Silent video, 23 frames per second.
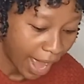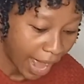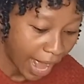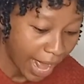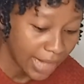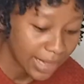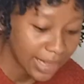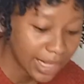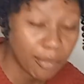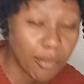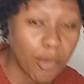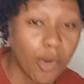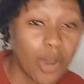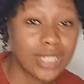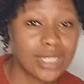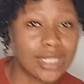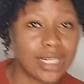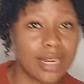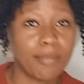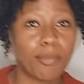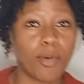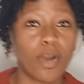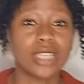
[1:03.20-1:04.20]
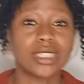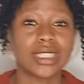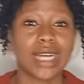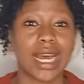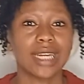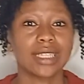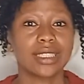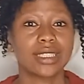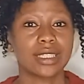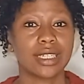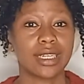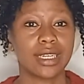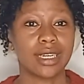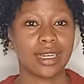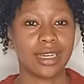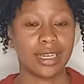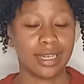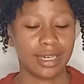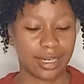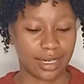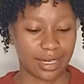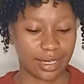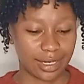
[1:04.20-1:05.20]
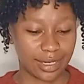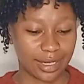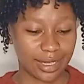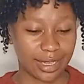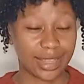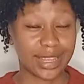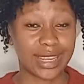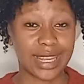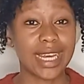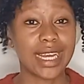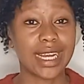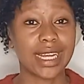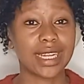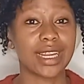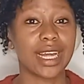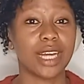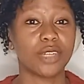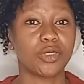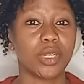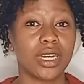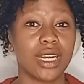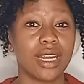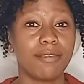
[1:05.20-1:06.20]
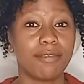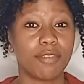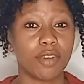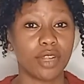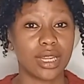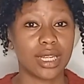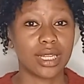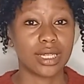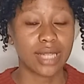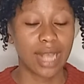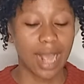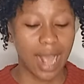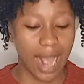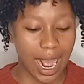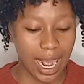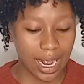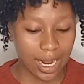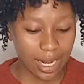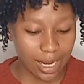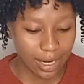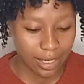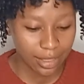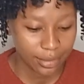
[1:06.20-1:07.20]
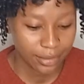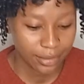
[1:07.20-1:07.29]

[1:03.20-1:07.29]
and the most important thing that we need for this hack,